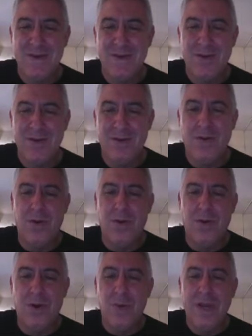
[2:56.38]

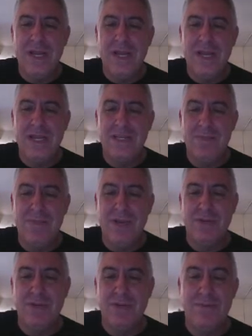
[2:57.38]
Or when is the
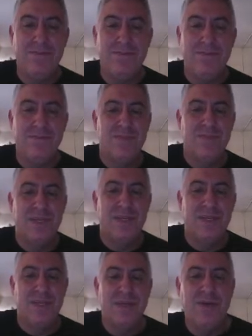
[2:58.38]
minimum?
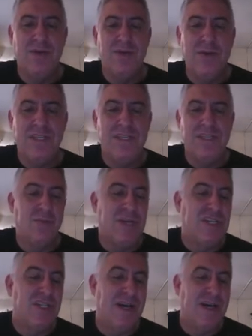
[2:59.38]
When does it
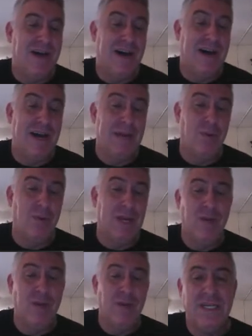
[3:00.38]
reach the high
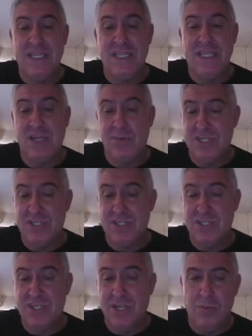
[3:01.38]
point? When it reach the
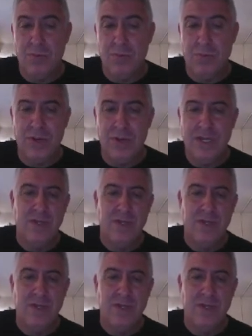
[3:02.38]
low point?